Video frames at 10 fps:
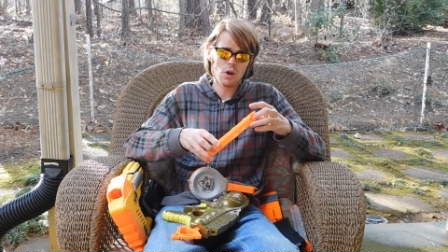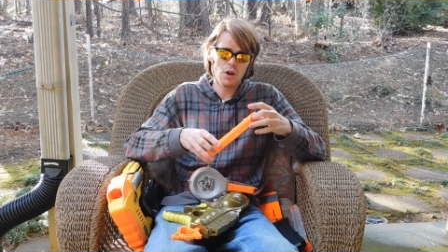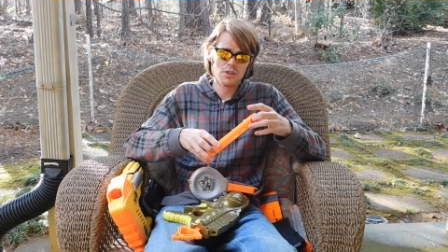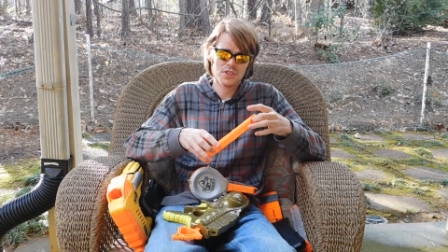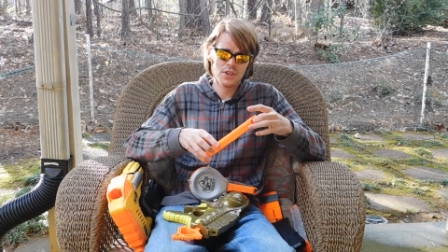
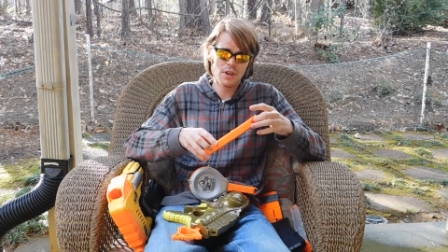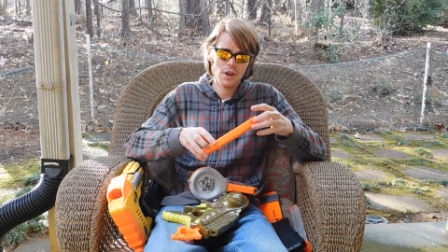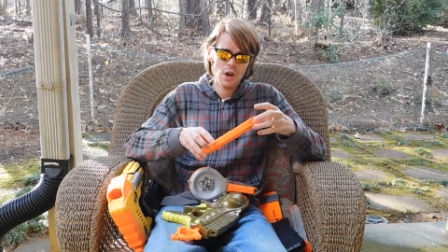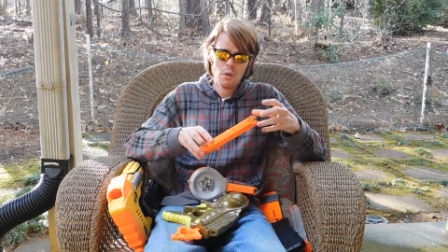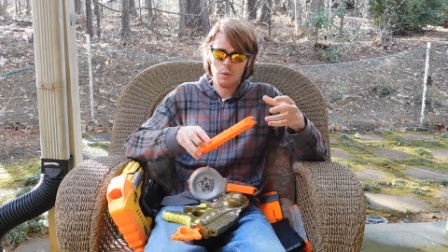calls it,
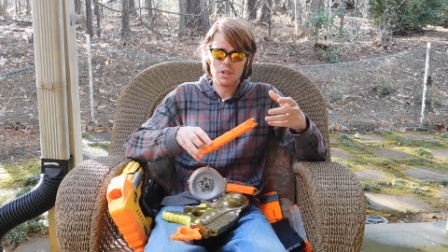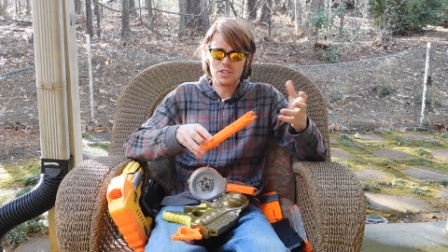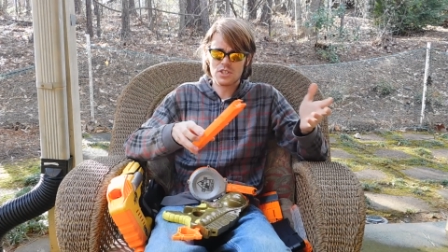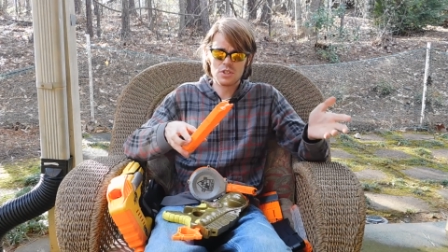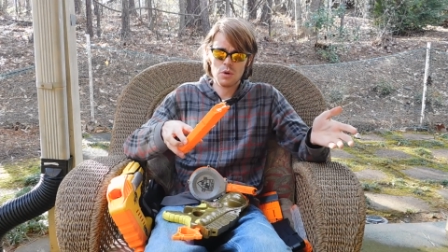what it's
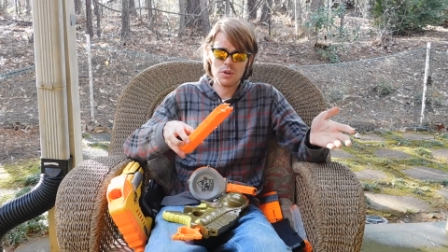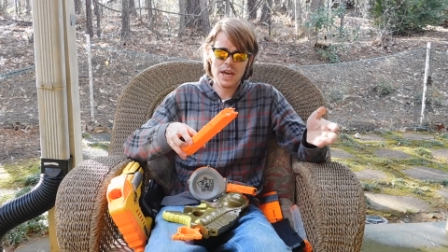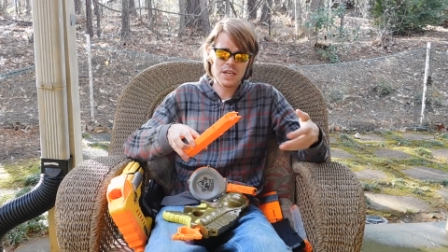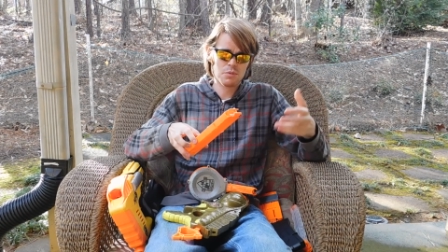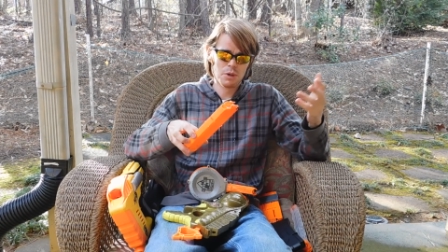sold
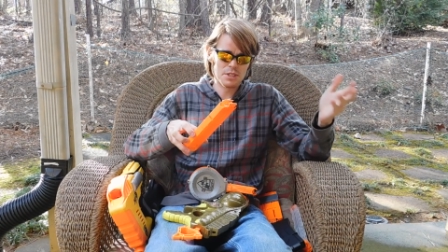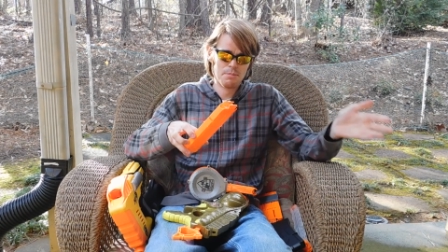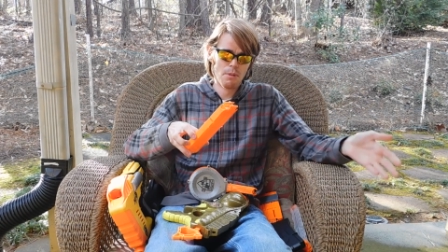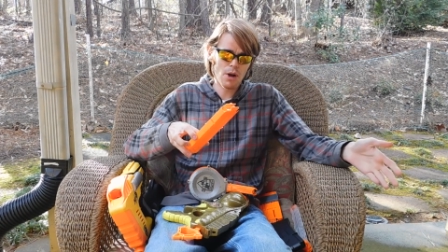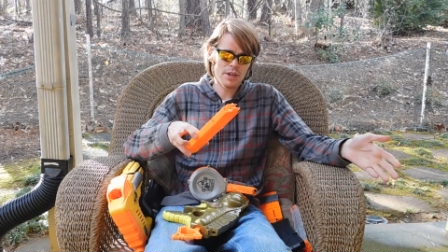as, what it's
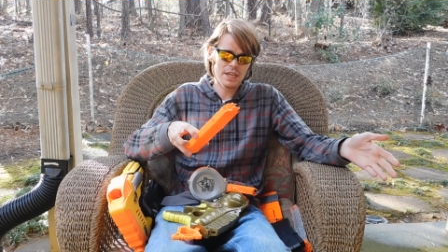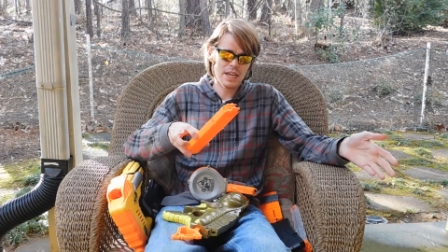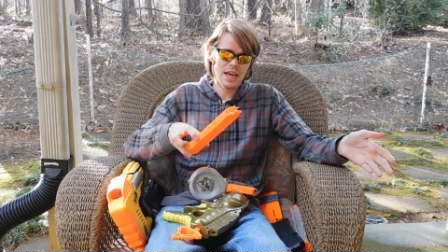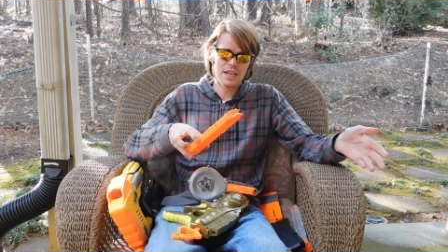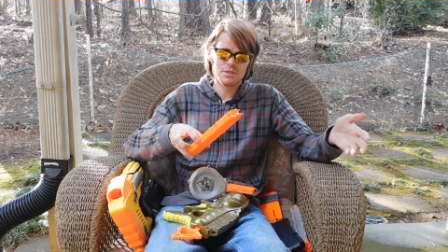marketed
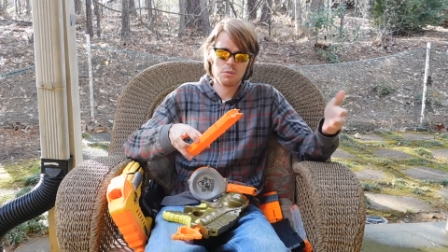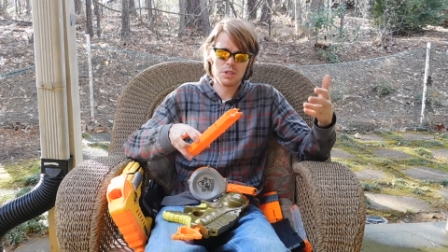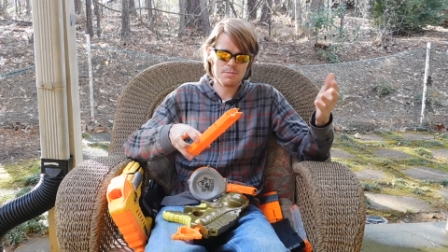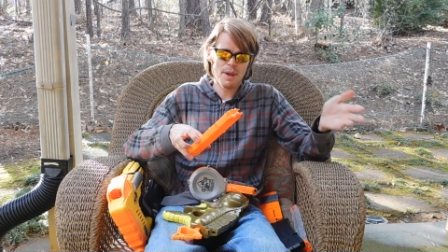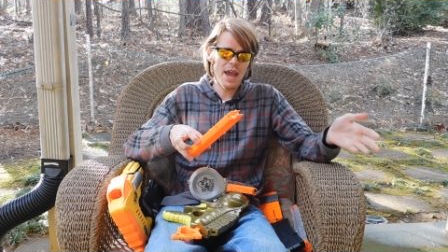as, and what
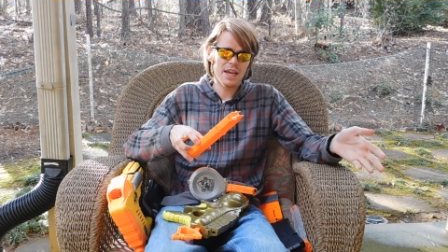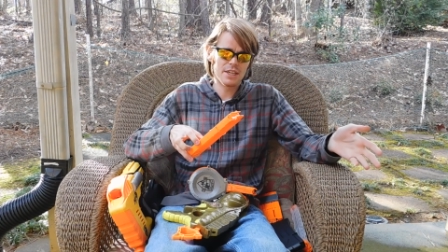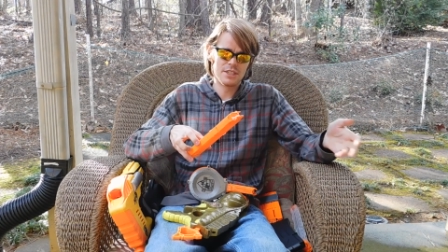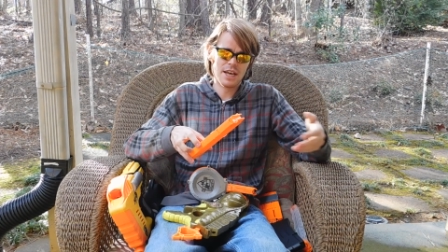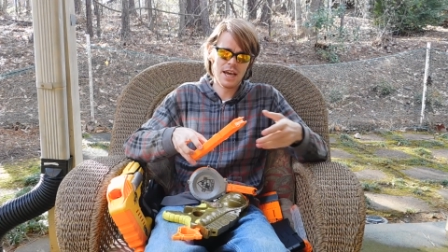it's
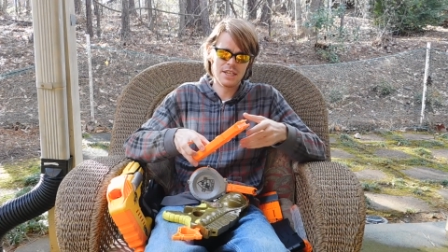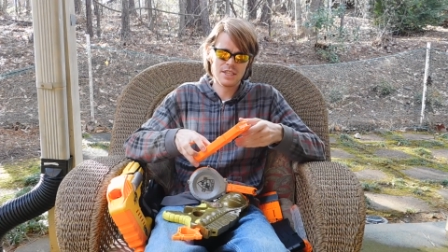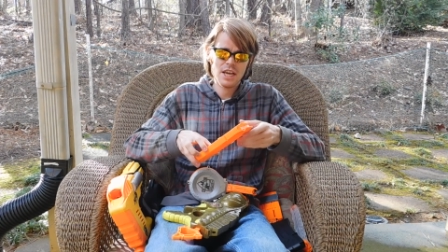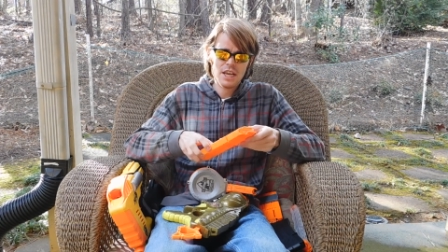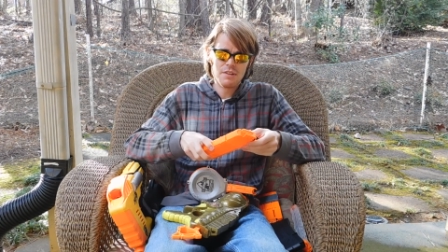packaged as,
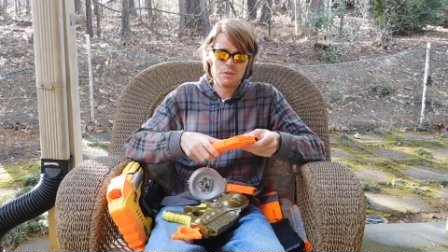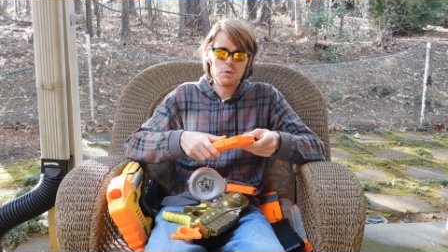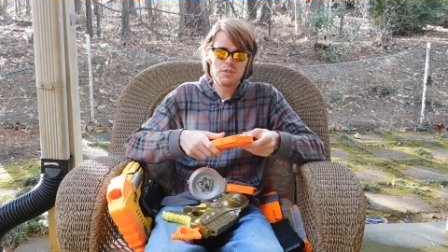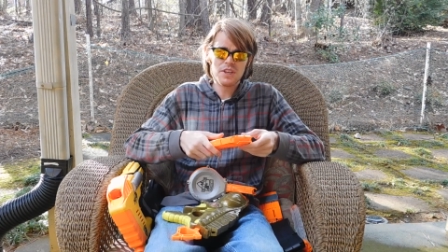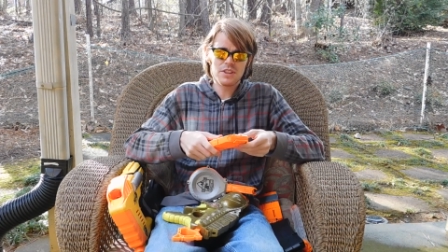if you
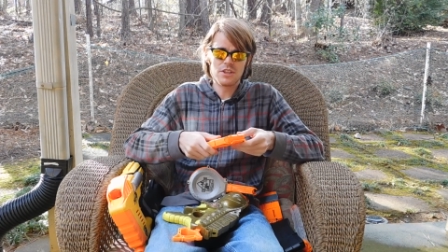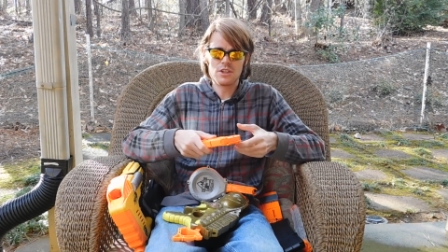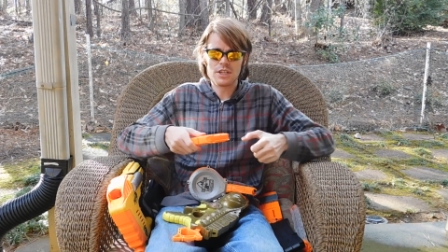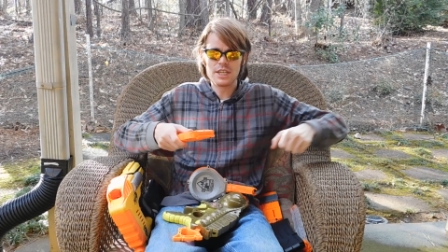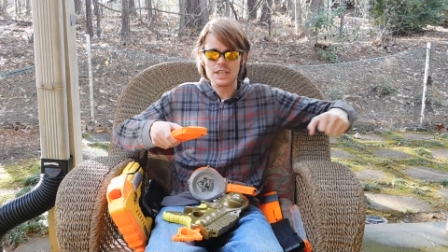think that
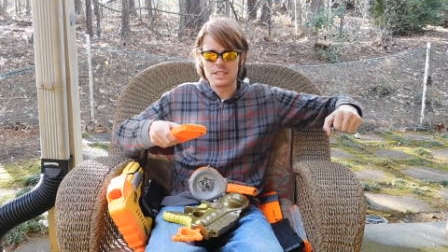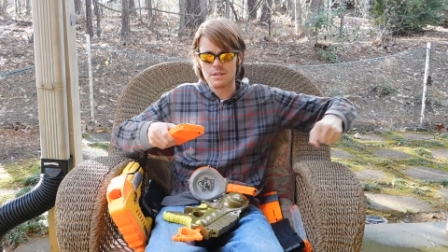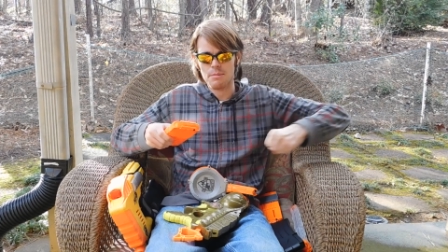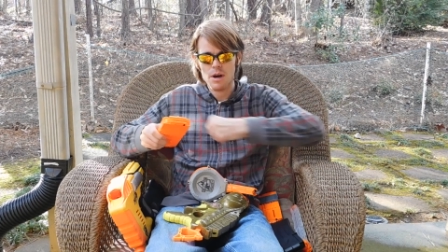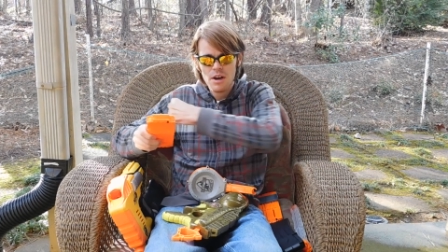you're going to get
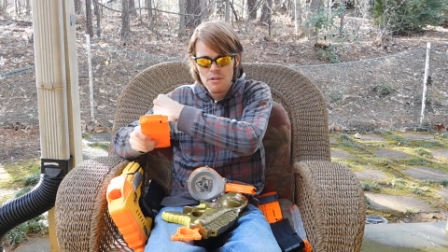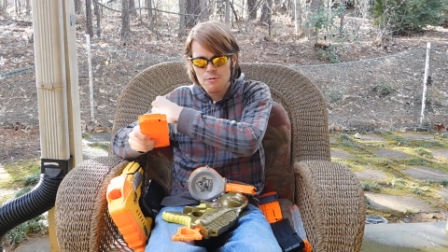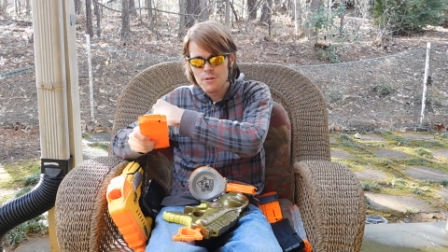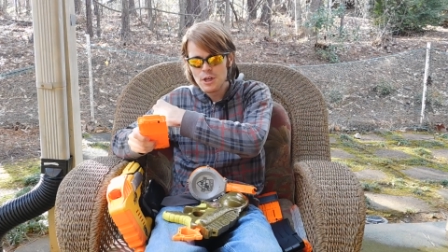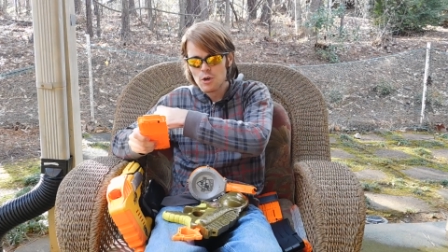some
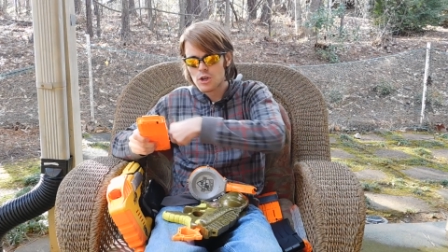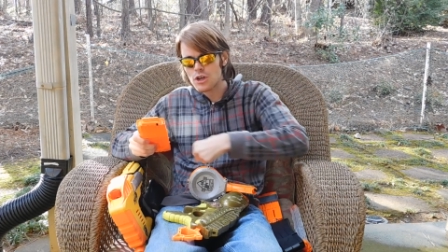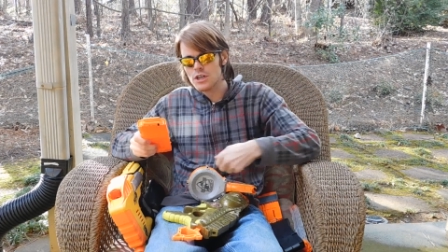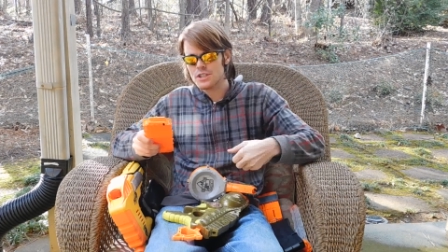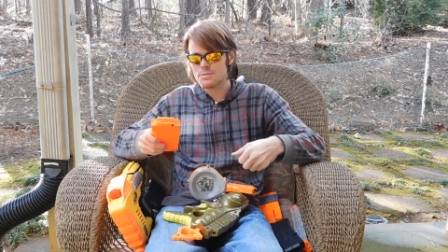feel
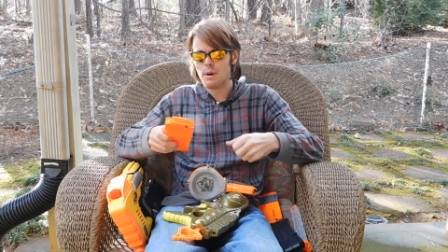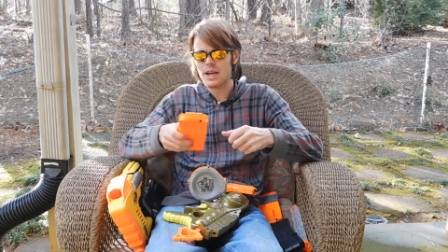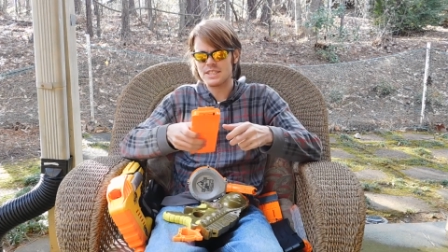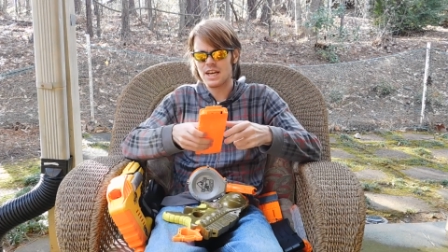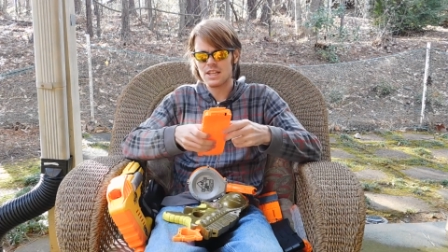goods
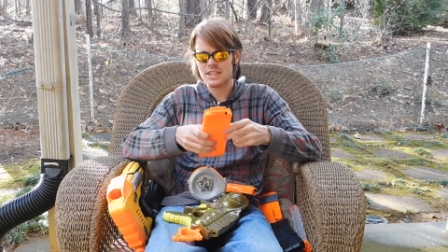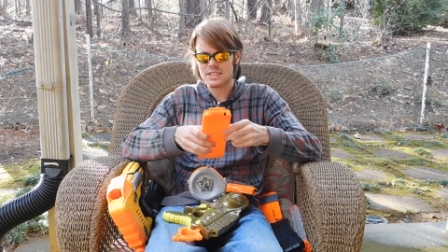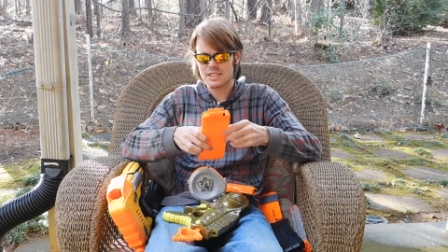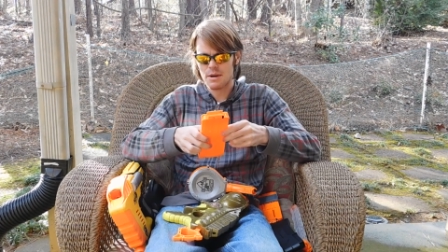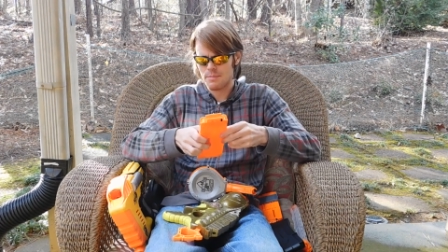by telling
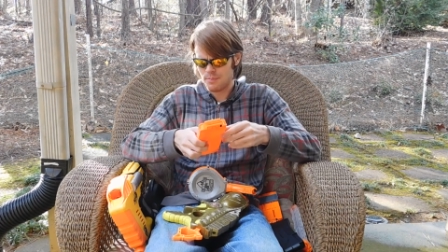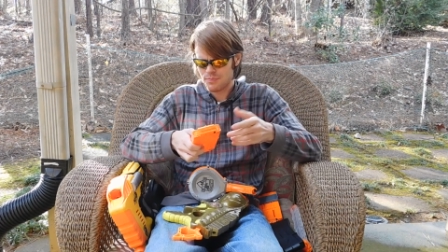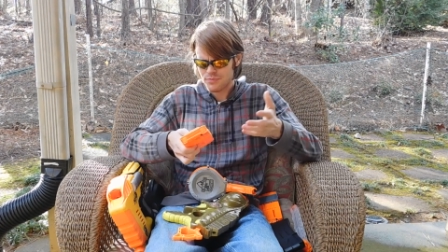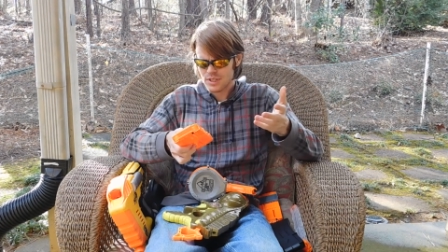some